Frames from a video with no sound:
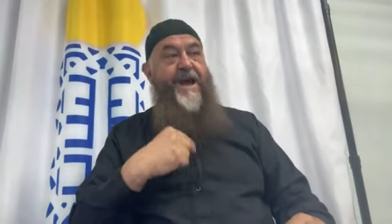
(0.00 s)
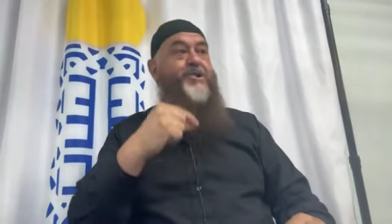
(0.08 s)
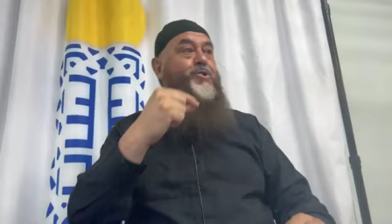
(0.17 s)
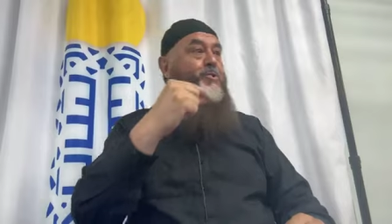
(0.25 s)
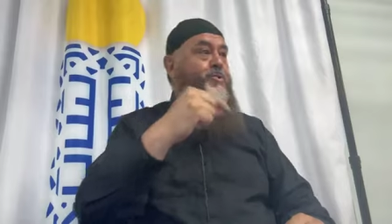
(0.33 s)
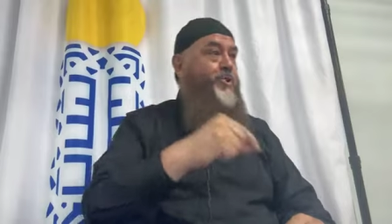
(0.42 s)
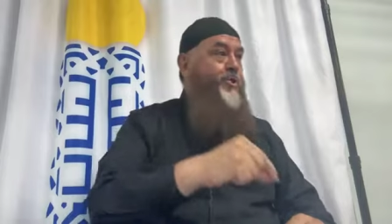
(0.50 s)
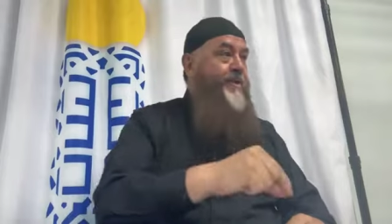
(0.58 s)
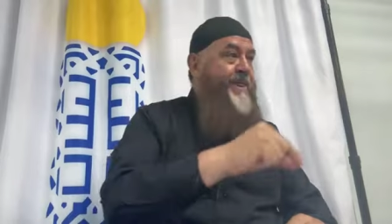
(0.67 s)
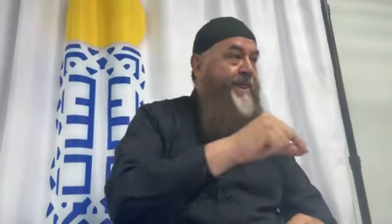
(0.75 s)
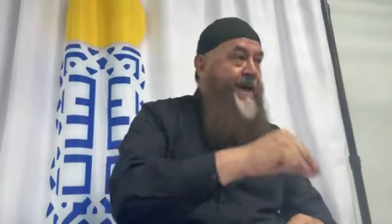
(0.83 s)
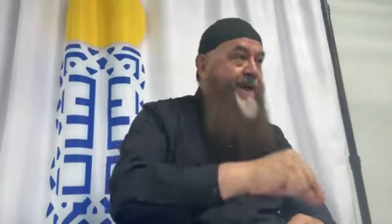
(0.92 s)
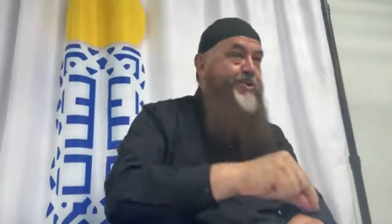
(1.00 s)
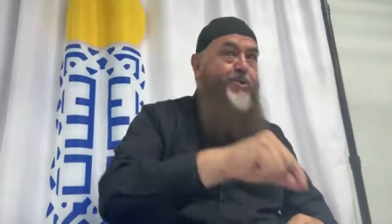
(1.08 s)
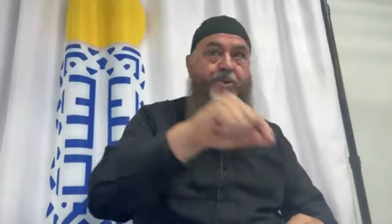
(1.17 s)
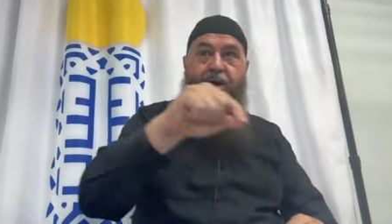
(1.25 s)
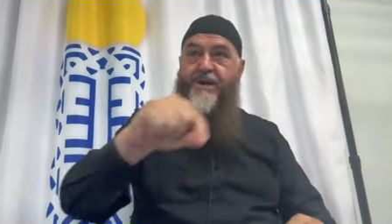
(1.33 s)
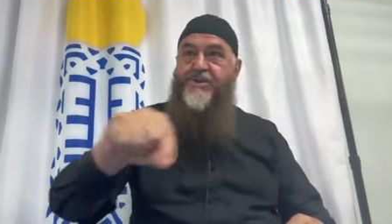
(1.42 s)
And you're doing
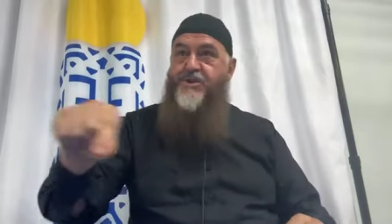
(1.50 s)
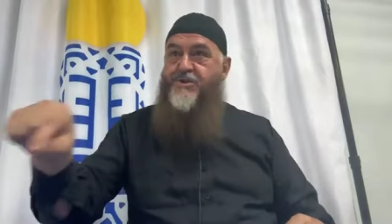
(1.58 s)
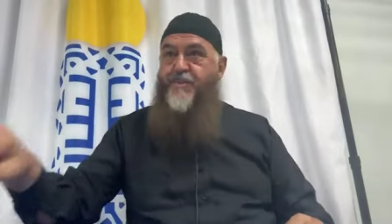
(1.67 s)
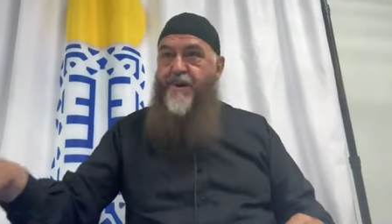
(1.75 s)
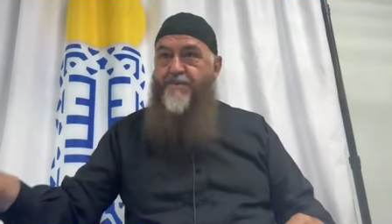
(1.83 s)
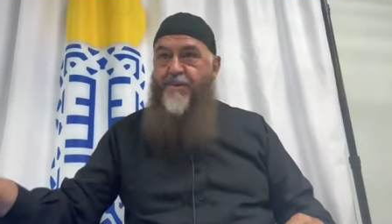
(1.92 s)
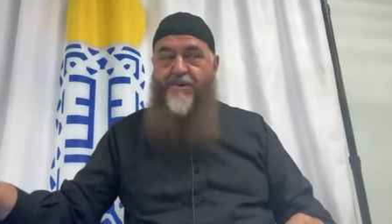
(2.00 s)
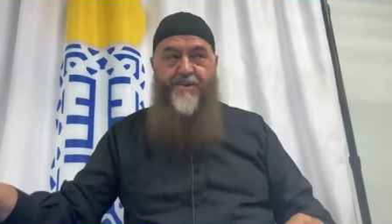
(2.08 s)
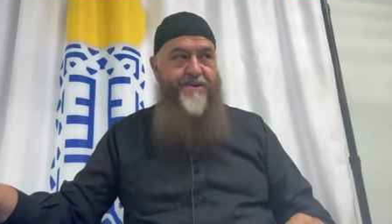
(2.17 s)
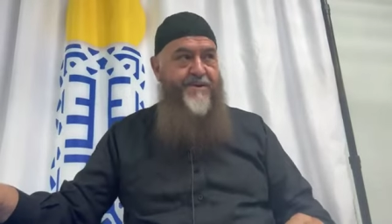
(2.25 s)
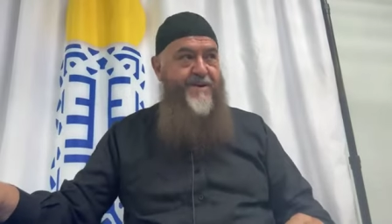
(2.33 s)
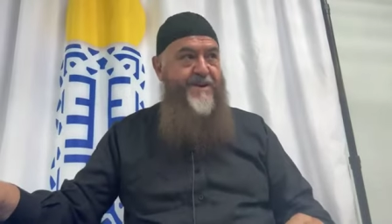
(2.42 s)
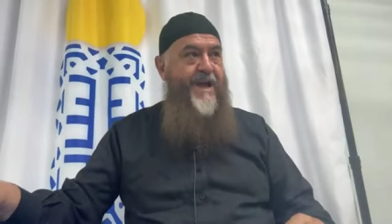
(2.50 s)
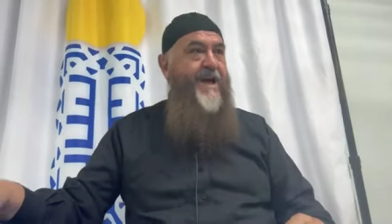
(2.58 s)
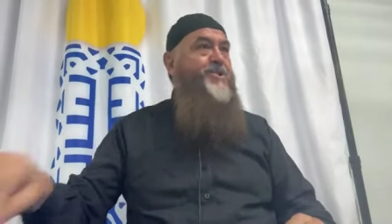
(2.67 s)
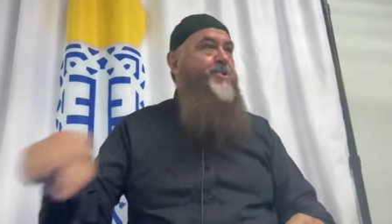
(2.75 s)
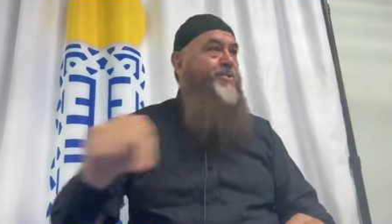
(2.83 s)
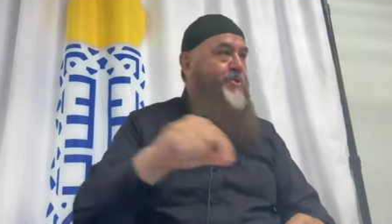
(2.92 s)
that to righteous people.
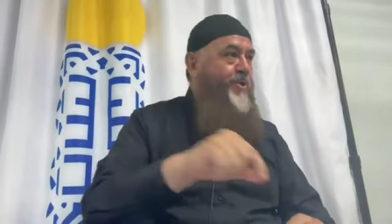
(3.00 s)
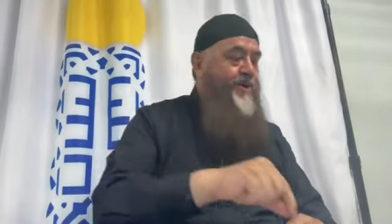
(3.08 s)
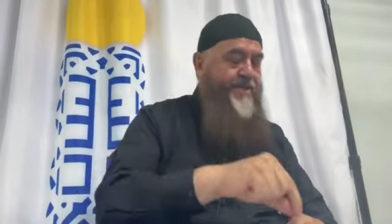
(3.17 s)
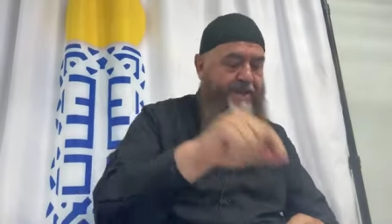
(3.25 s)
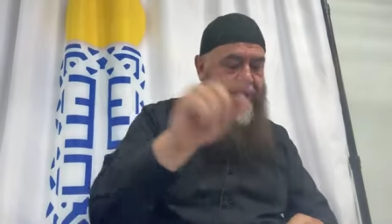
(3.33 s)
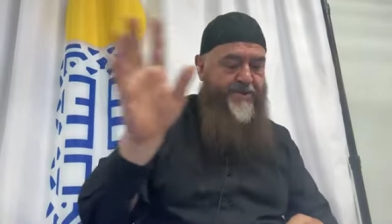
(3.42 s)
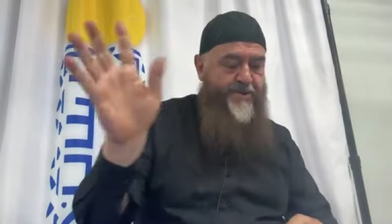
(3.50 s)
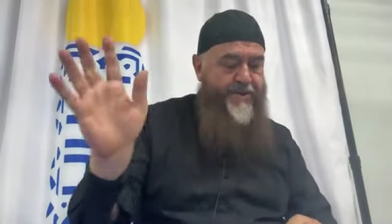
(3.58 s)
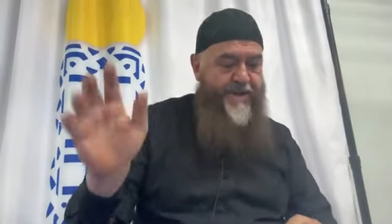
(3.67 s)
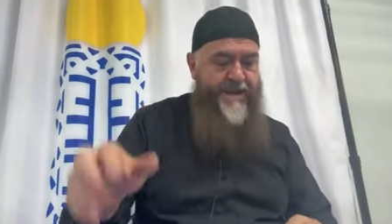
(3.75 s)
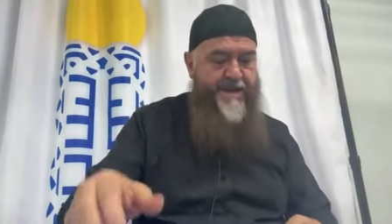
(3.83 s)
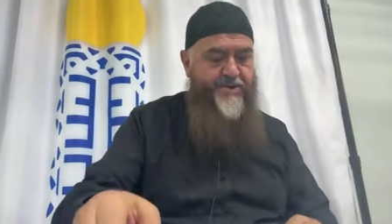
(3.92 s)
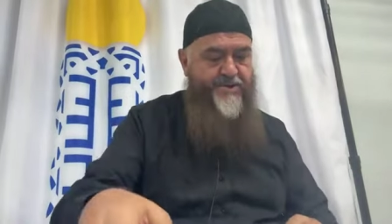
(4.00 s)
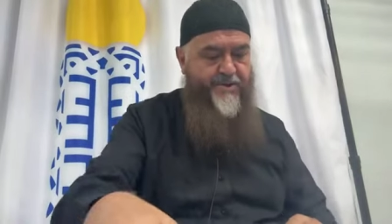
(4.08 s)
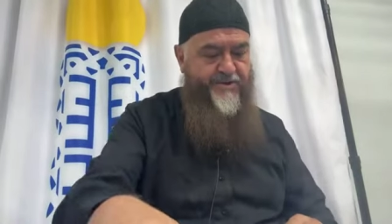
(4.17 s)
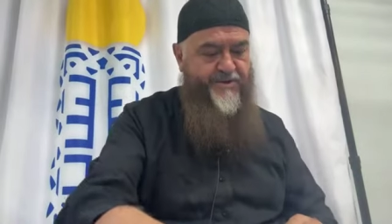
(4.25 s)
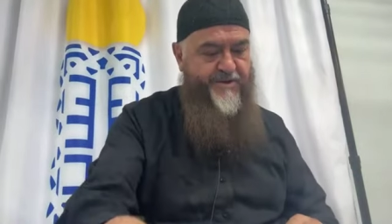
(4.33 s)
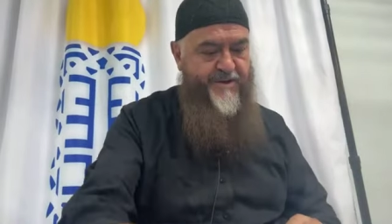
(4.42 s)
And you're doing that to the
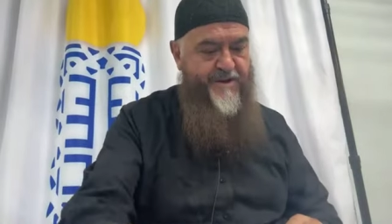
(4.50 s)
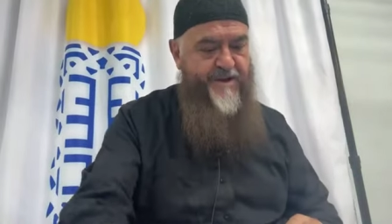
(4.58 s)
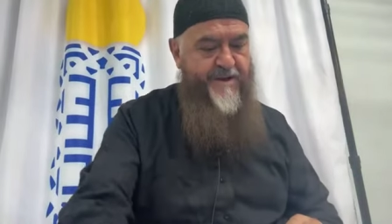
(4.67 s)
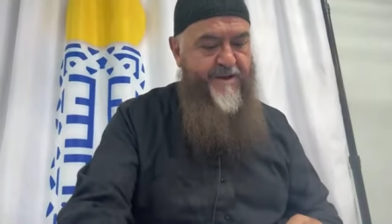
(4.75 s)
angels.